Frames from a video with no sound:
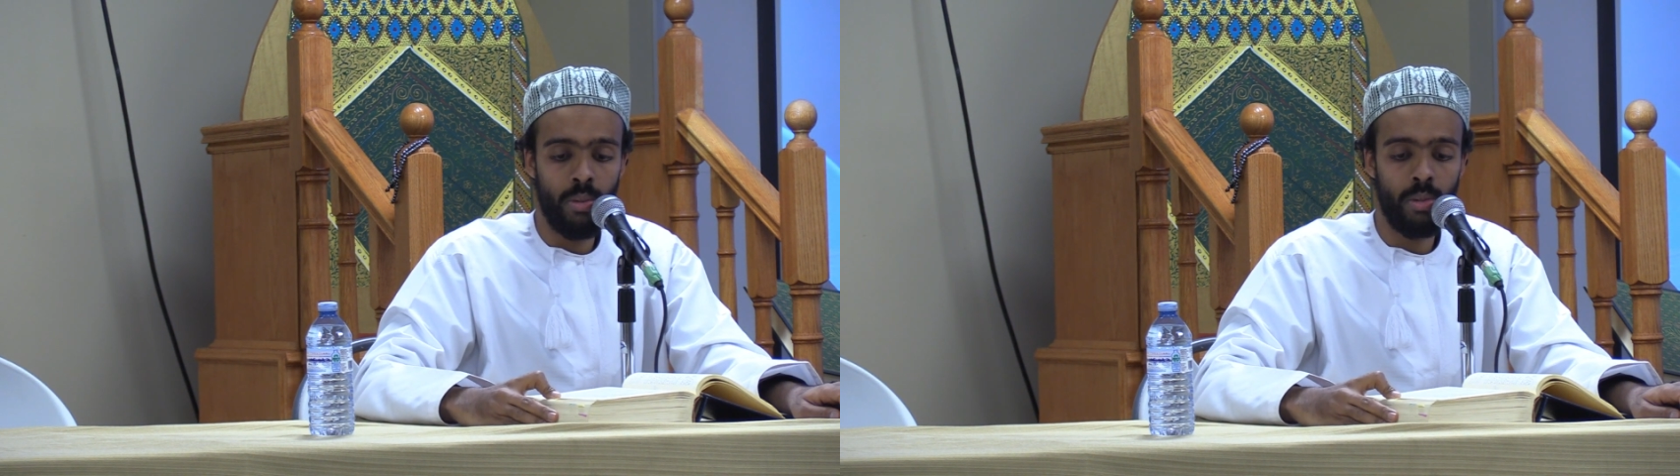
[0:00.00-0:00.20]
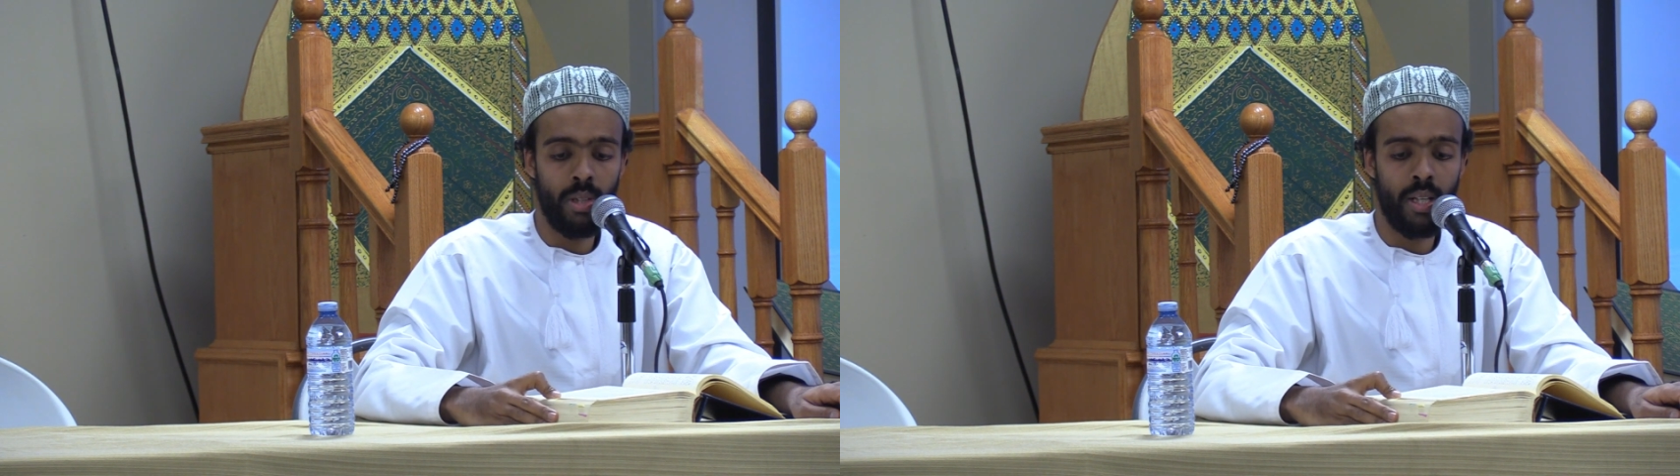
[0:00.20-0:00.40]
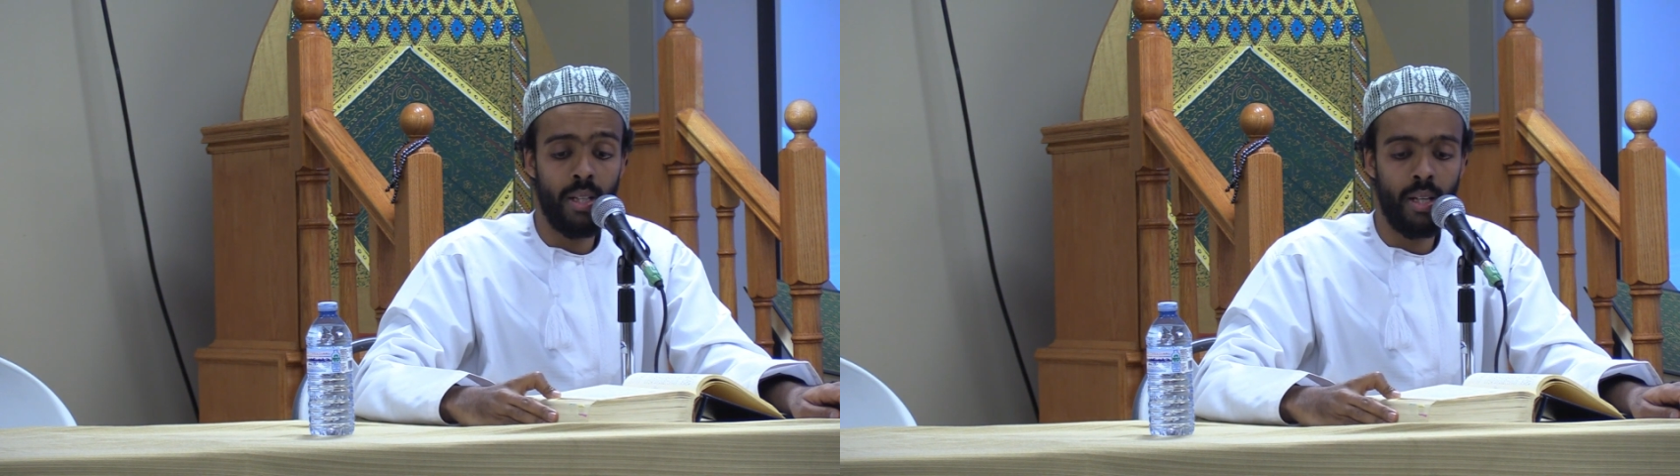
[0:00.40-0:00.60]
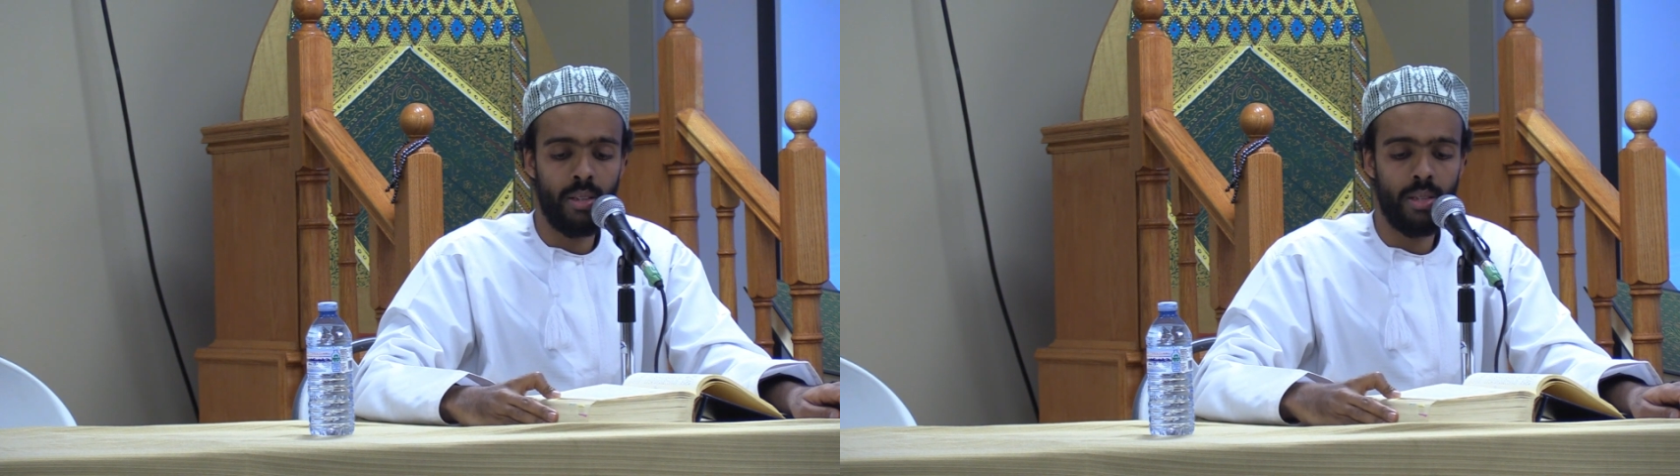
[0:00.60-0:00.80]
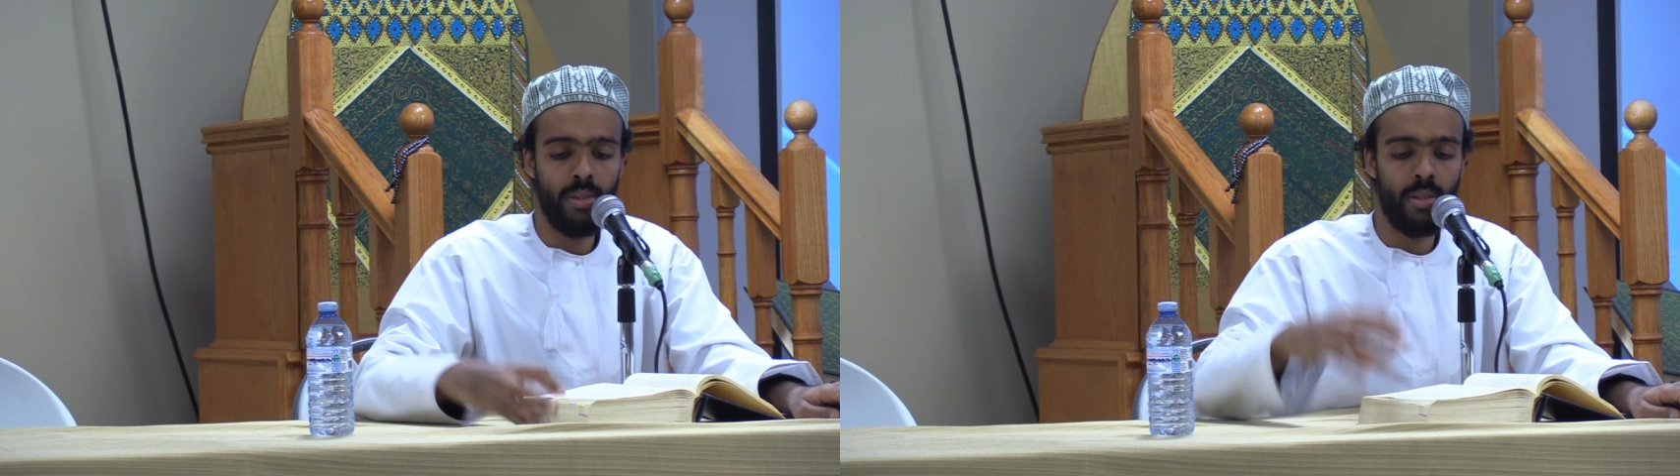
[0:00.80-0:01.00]
which will
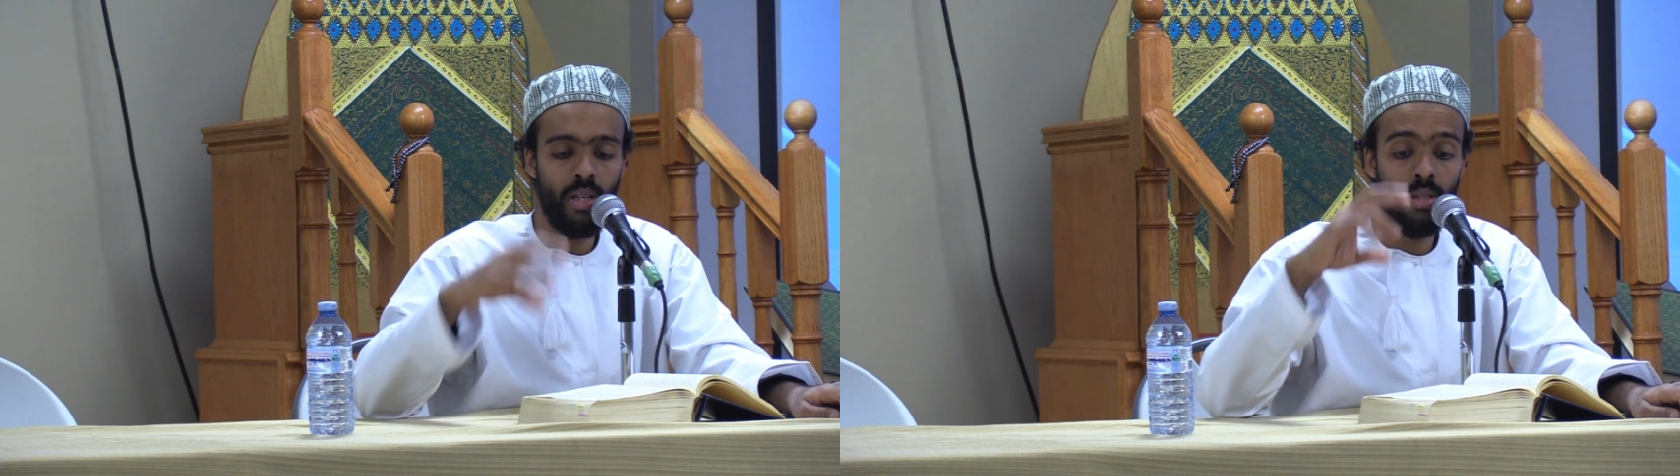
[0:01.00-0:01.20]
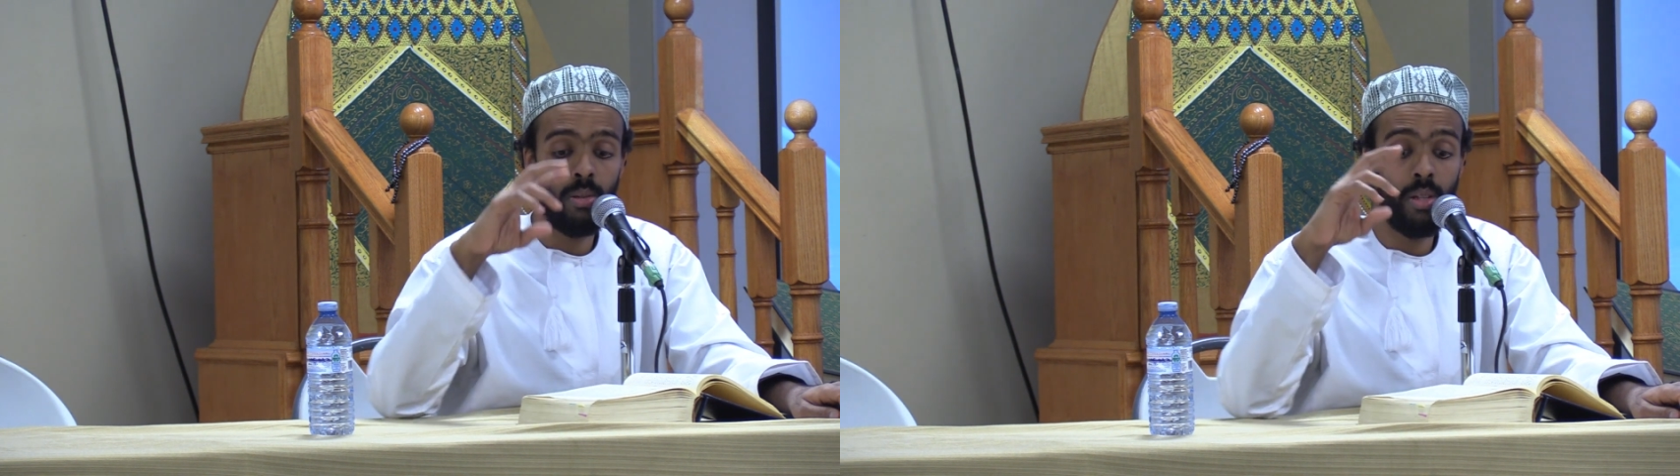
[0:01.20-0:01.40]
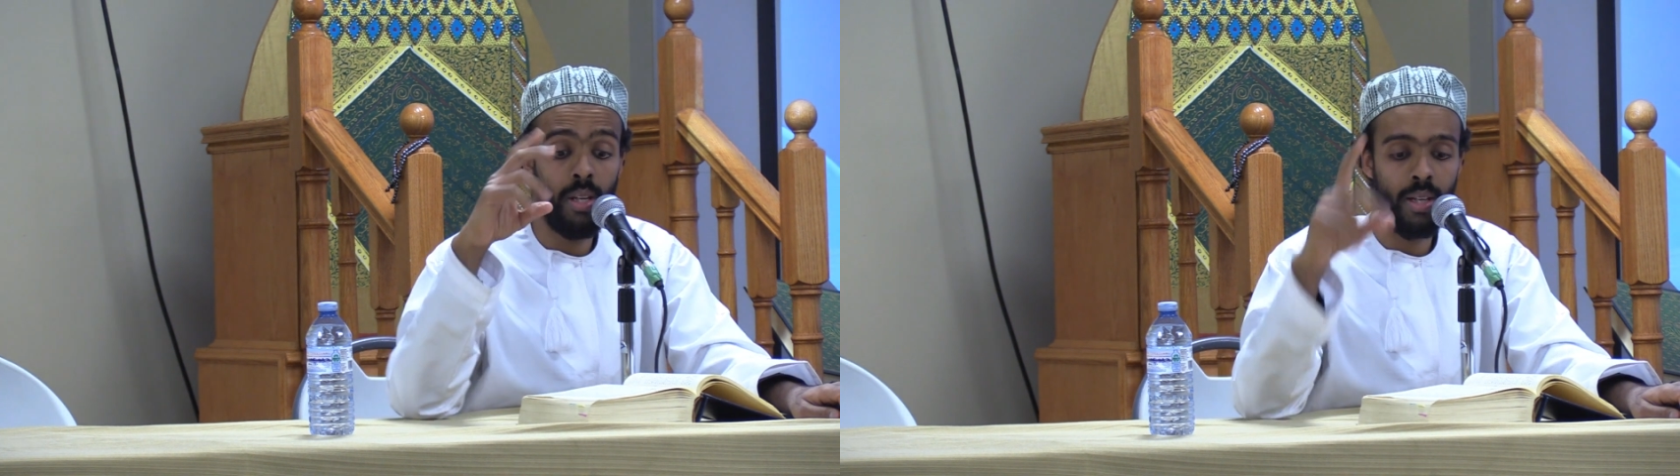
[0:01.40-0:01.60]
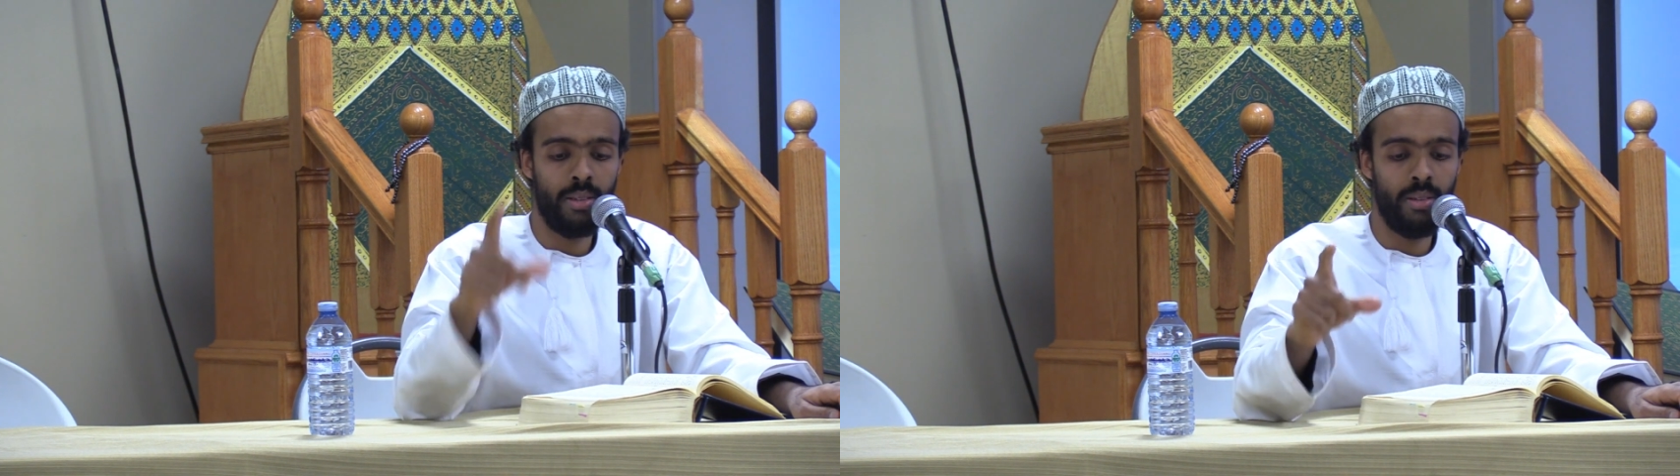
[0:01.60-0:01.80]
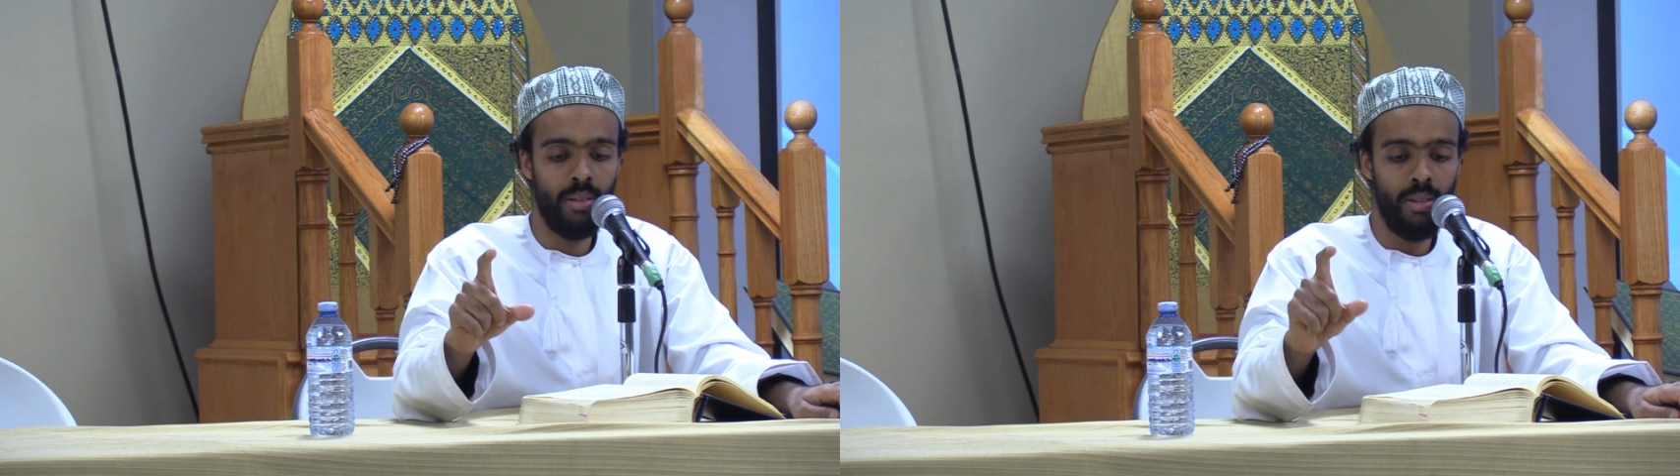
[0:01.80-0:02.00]
connect us, inshallah, to the
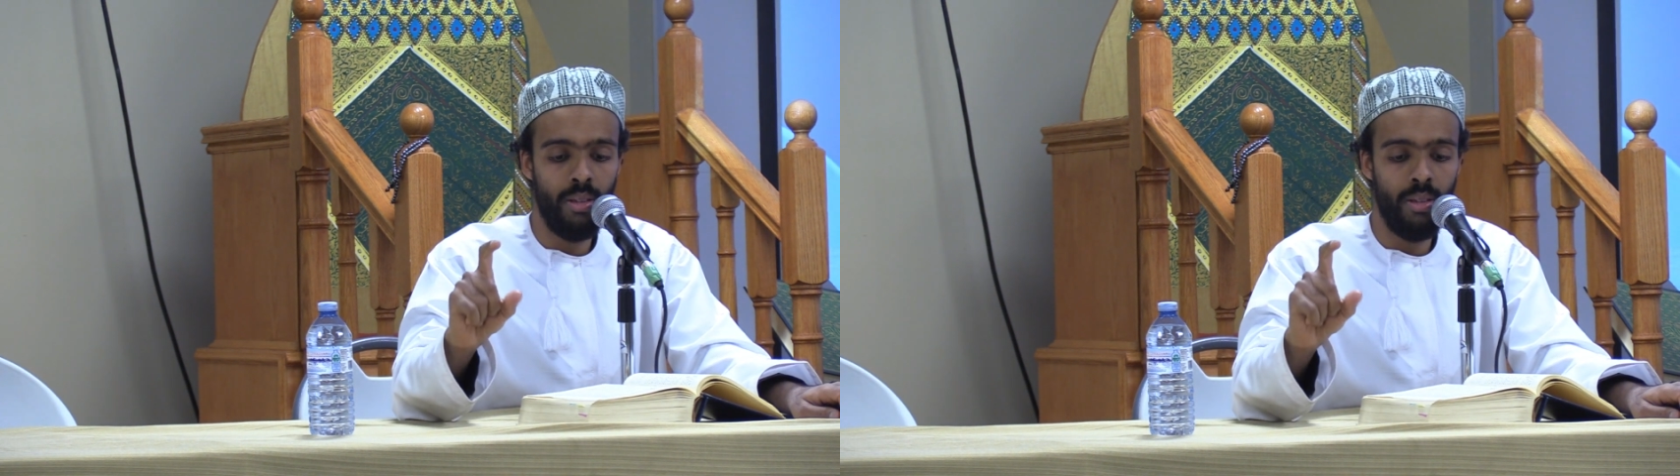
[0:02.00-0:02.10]
next